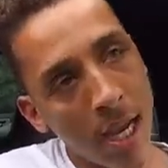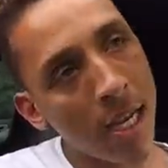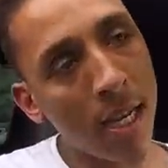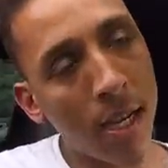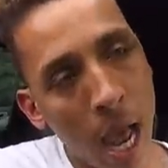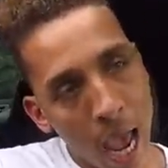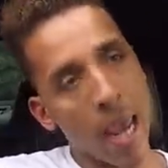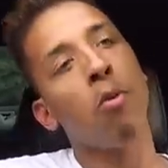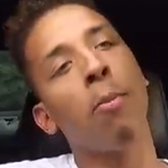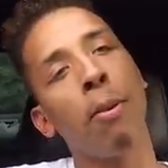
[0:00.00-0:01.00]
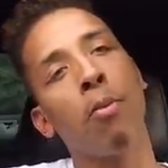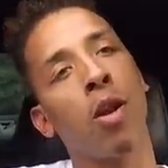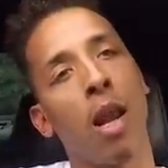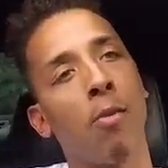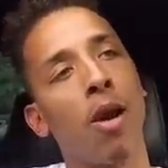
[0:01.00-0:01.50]
And then I hate when people
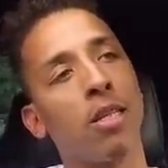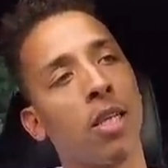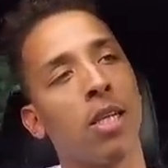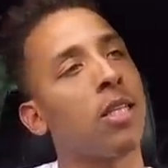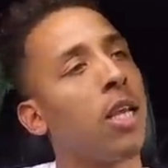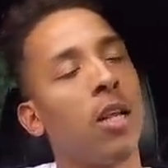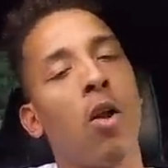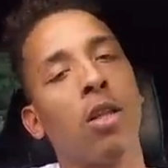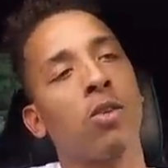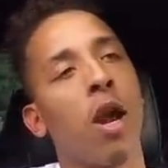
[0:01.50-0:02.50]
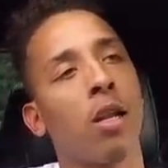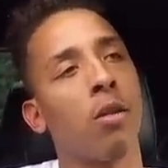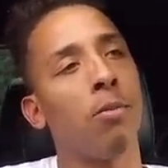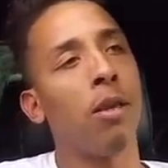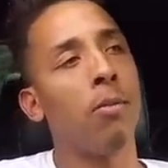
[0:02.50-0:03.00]
glamorize it because they ain't all it's cracked
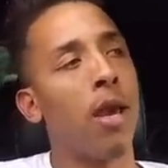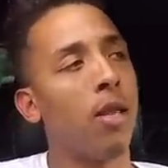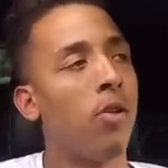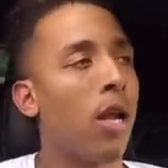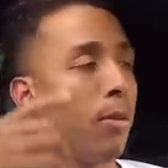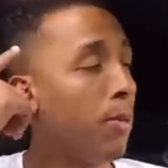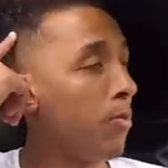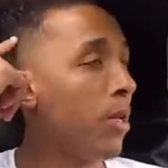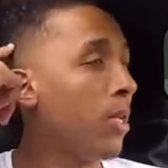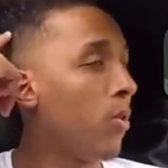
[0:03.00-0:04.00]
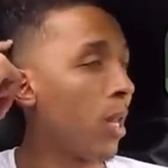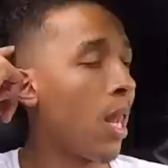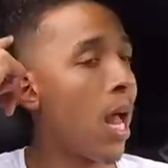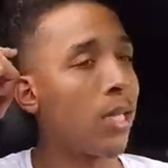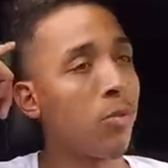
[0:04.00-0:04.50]
up to be, man. You got to be really doing a
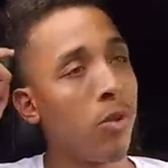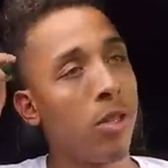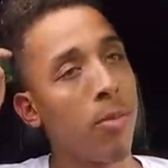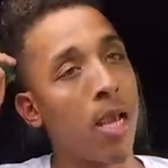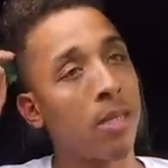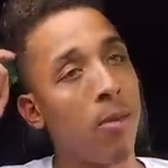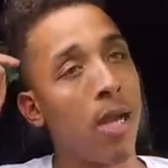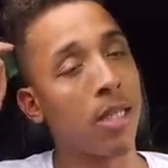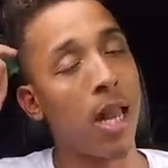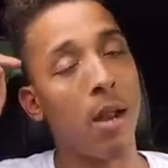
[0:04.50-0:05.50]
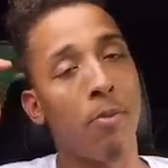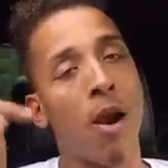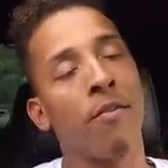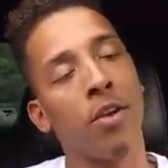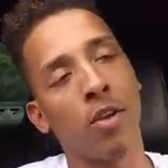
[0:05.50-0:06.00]
lot to really maximize a lot of
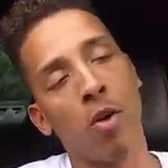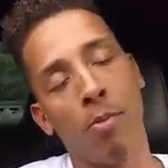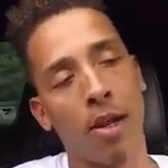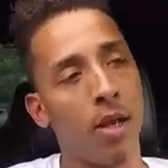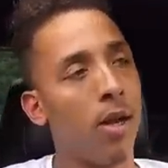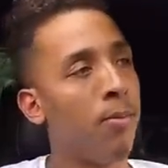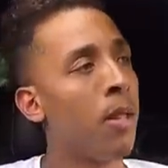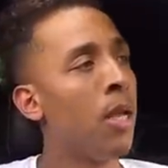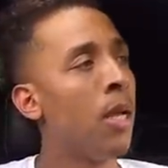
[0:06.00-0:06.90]
profit, you know. But um,